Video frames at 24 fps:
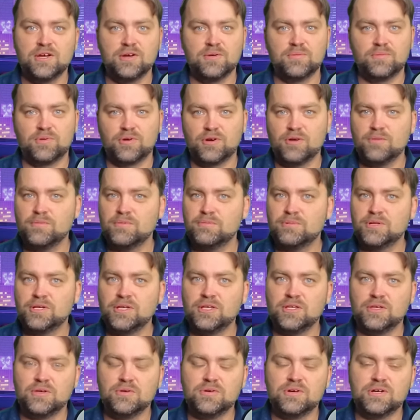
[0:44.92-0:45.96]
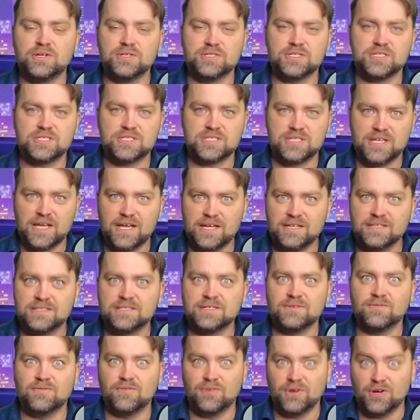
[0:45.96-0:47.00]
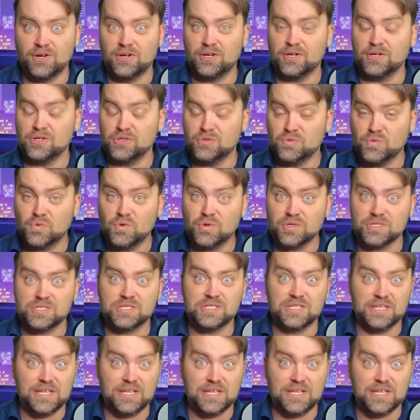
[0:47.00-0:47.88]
Probably you understand where it was.